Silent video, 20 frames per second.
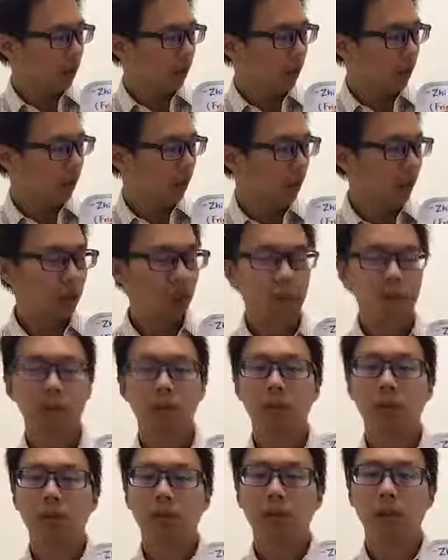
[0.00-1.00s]
and
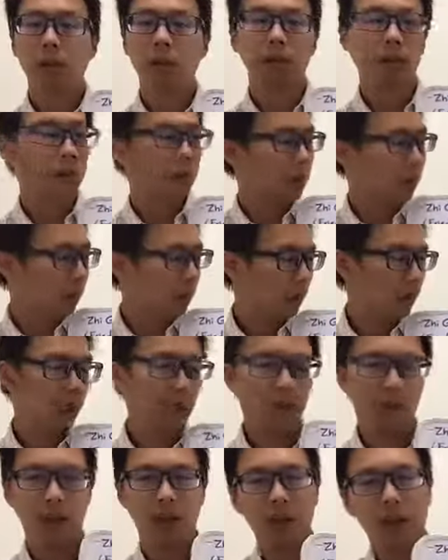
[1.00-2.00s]
or
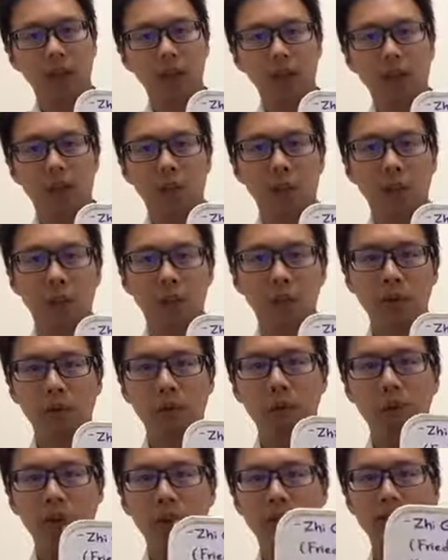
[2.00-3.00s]

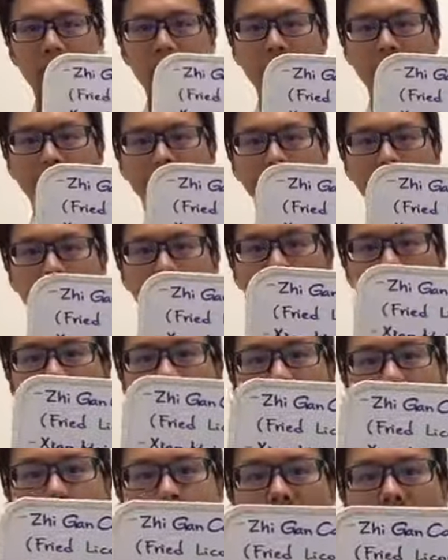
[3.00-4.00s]
emotional,
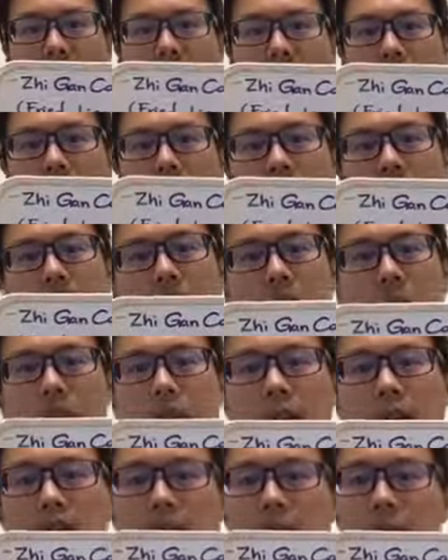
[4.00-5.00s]
being
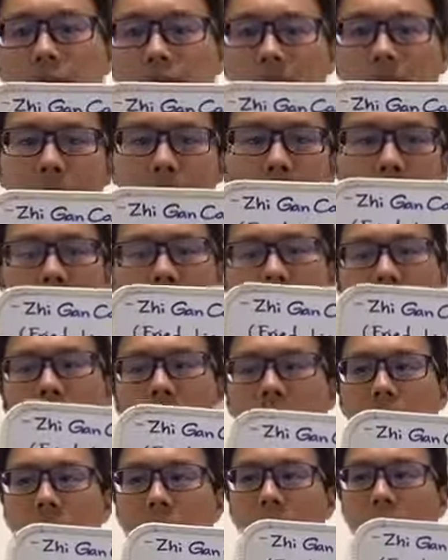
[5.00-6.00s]
like this
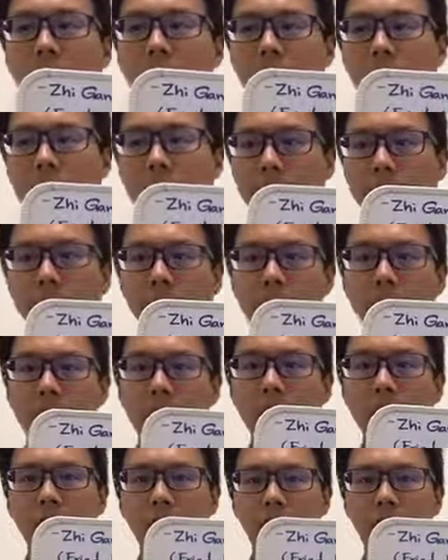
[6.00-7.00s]
person tend to
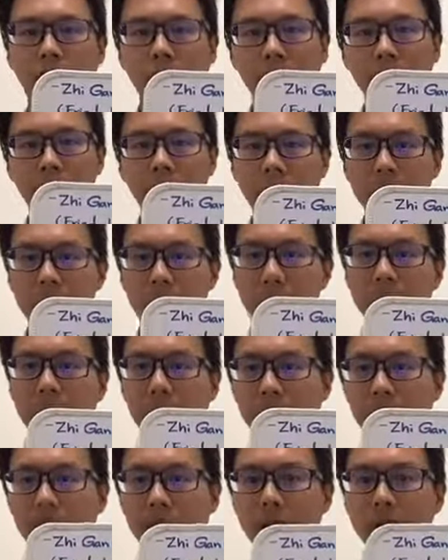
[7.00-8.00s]
cry with
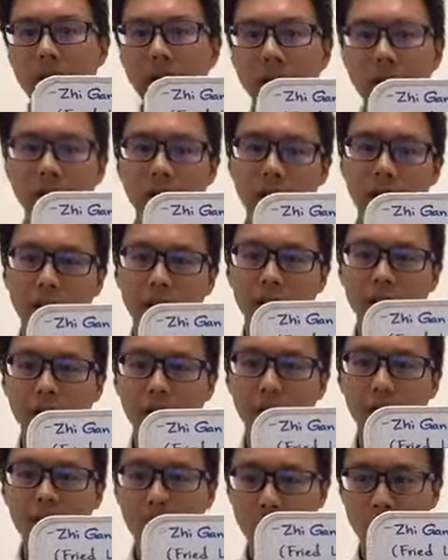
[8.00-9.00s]
very little
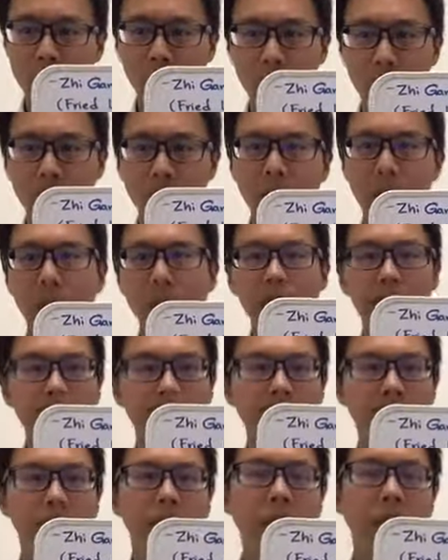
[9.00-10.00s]
issues or
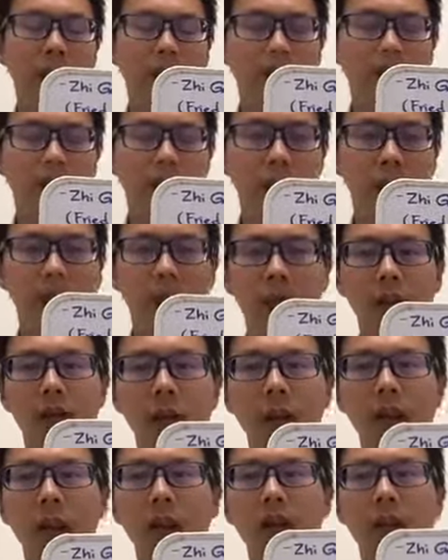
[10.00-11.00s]
without reason at all.